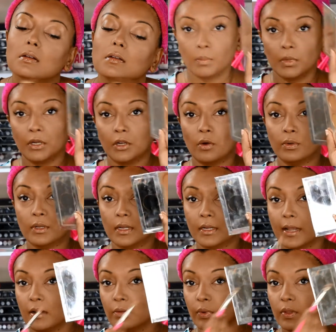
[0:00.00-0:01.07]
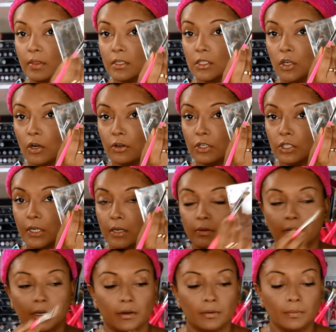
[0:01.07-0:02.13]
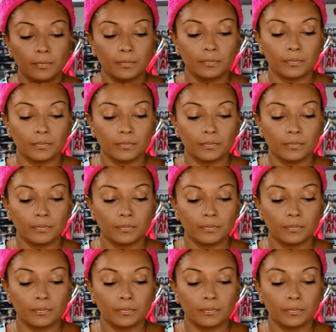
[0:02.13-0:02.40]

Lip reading: I'm gonna go in again with this darker shade right here.